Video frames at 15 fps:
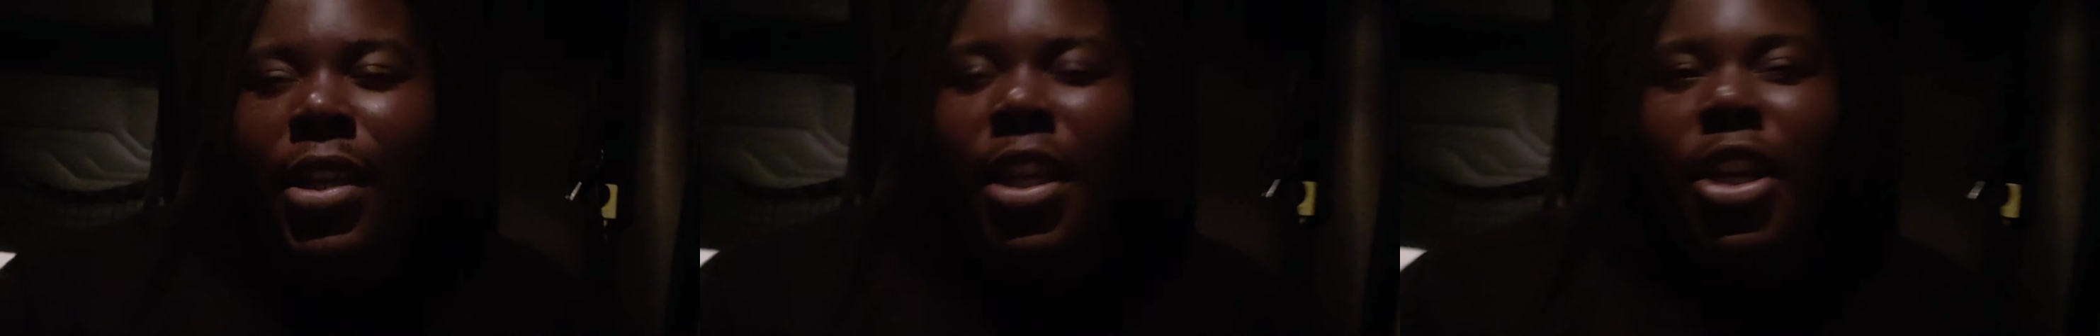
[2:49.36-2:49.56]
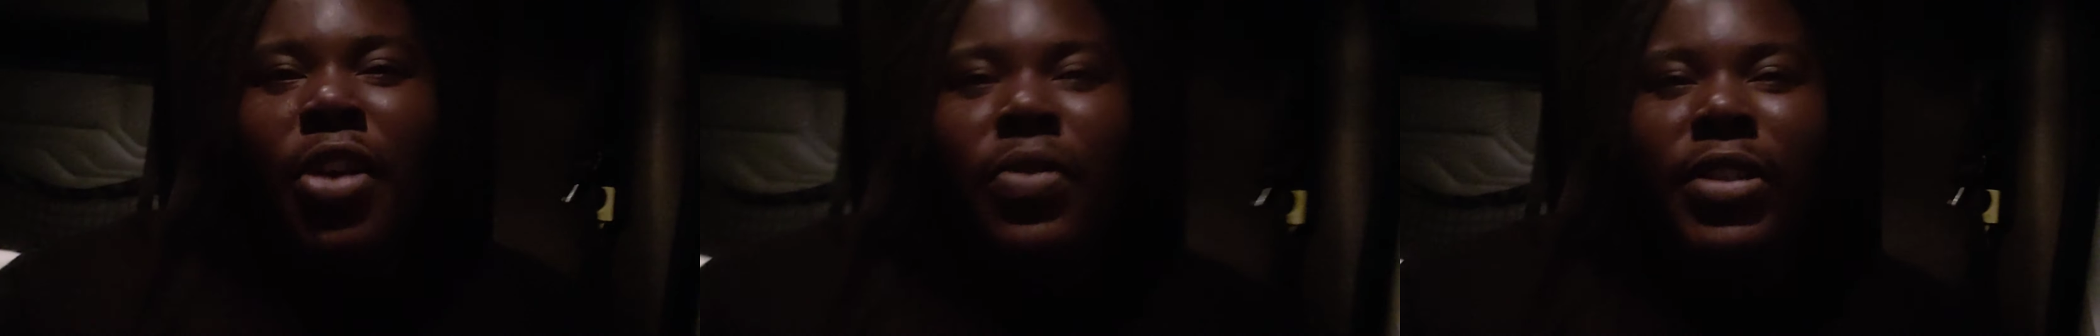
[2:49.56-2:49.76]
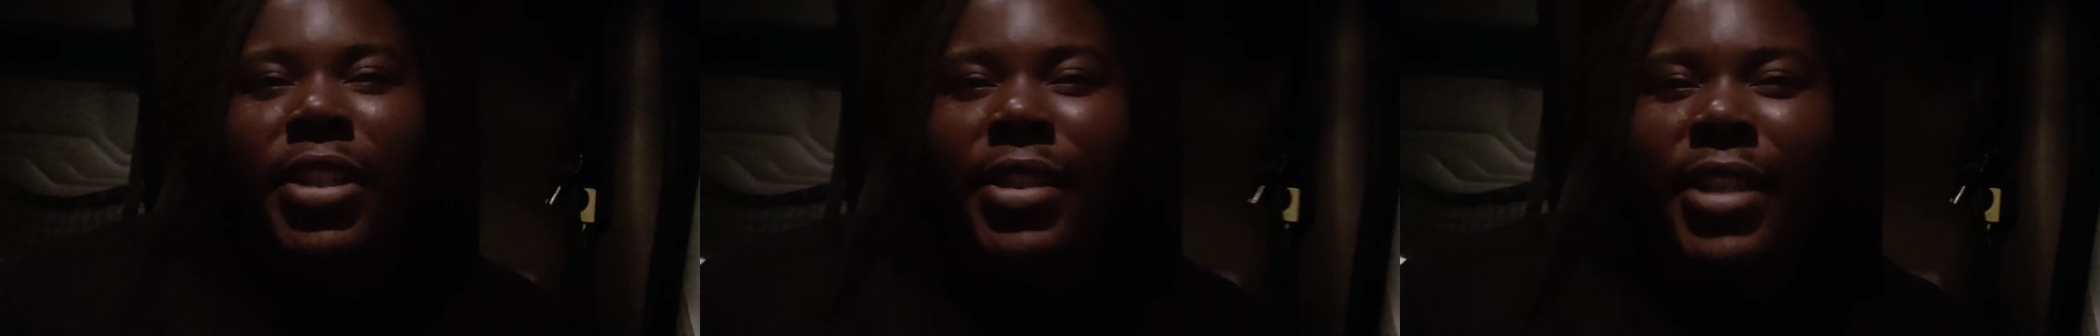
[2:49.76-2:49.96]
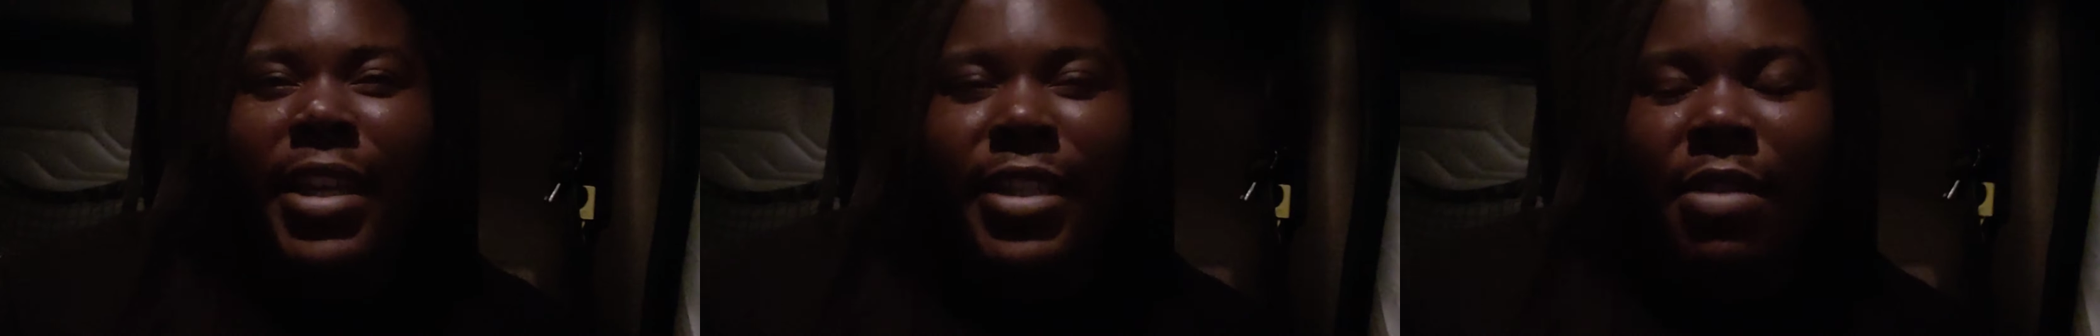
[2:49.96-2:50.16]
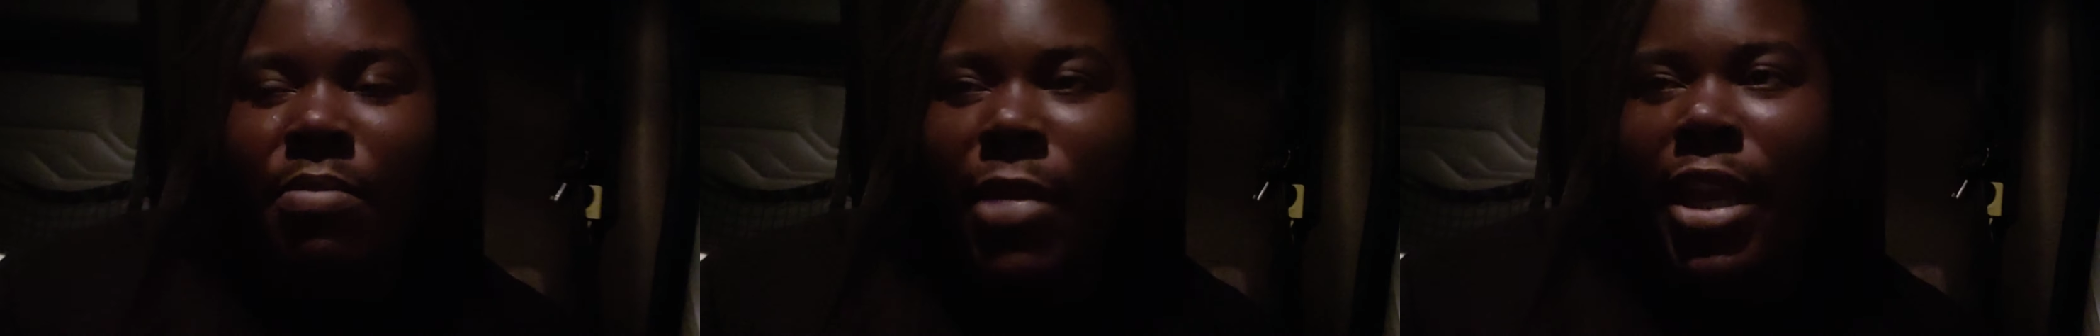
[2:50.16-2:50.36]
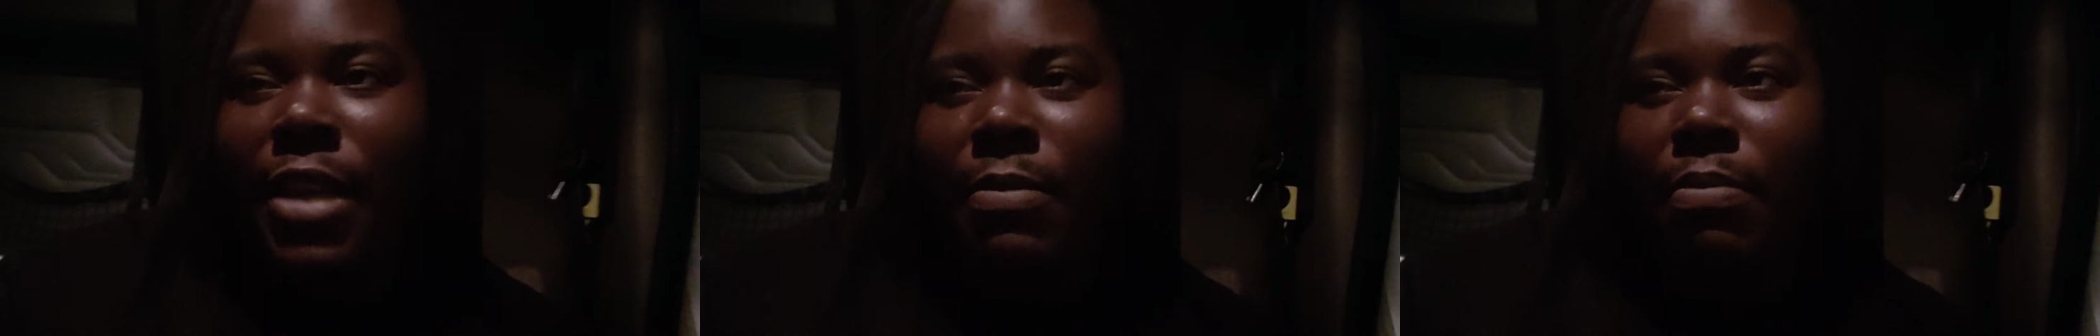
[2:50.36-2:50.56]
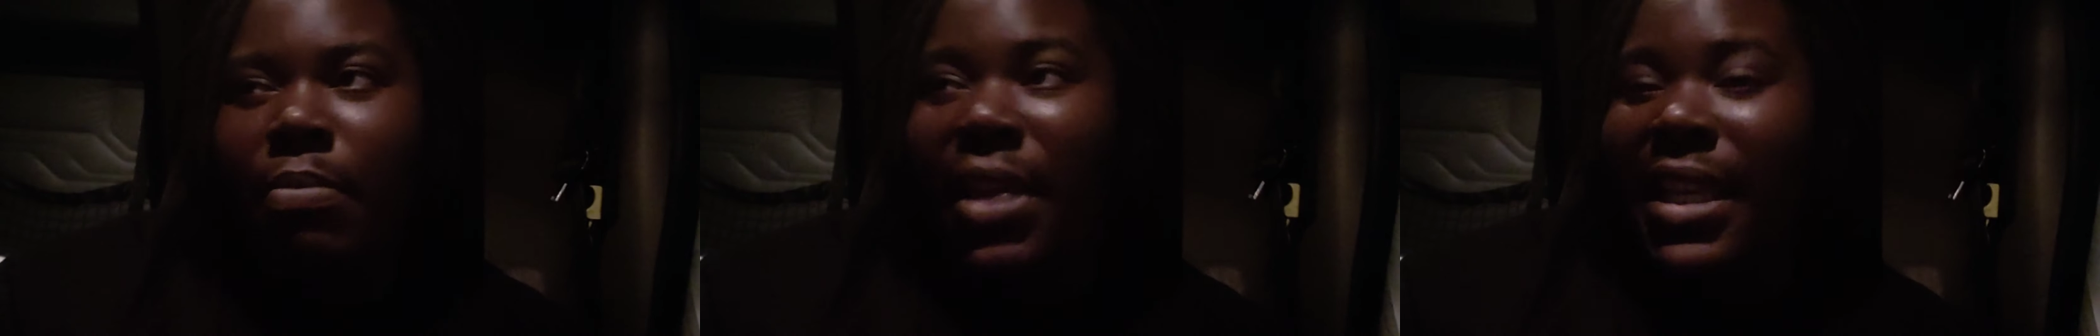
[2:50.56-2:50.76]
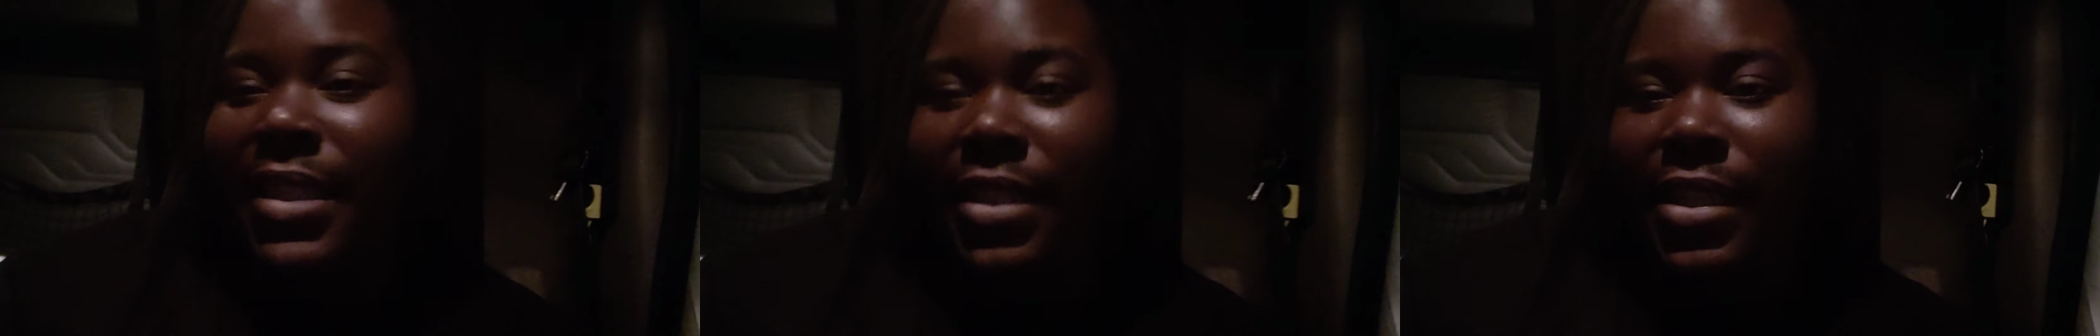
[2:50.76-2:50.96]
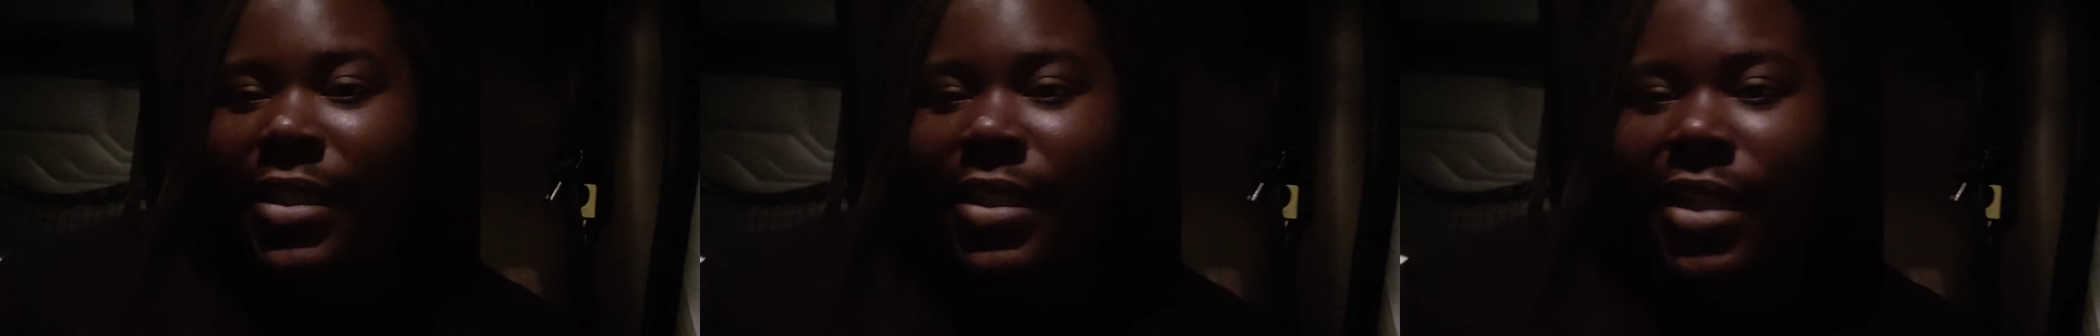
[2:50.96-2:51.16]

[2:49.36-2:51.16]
it just doesn't make business